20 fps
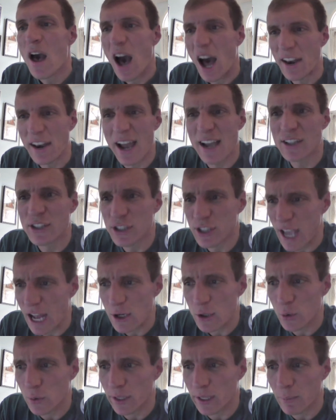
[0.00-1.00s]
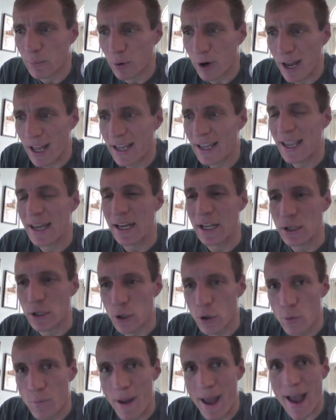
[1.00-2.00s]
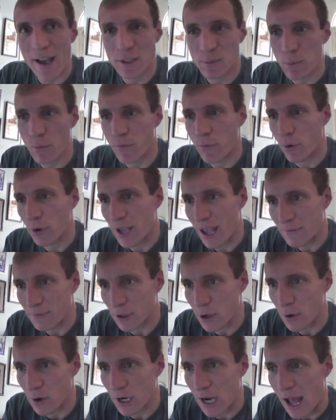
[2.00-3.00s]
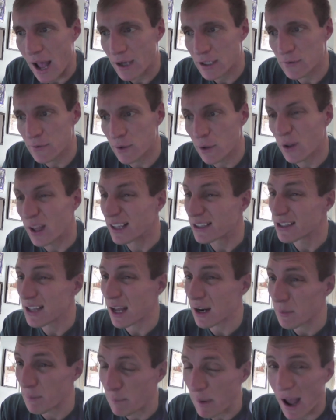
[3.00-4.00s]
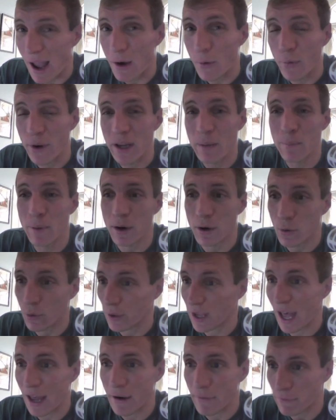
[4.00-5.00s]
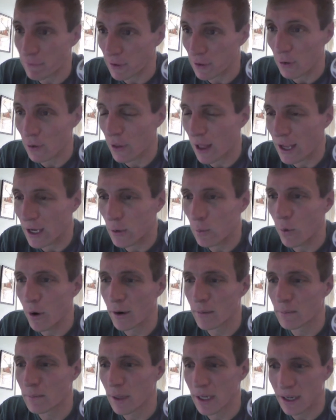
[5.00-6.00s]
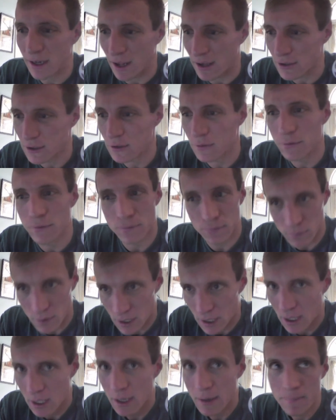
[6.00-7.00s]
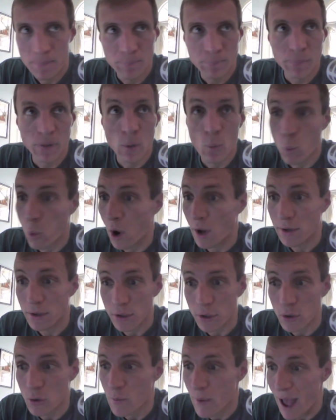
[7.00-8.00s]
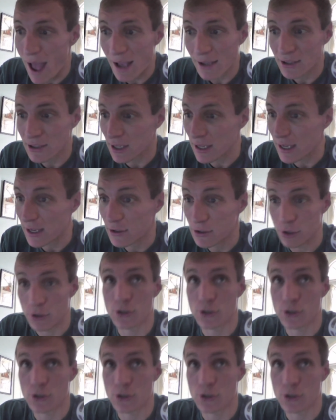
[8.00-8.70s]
A nice scheduling break, getting UMass before you have to go to Knoxville. It's not a bye week, but it'll kind of feel like one because of what UMass is.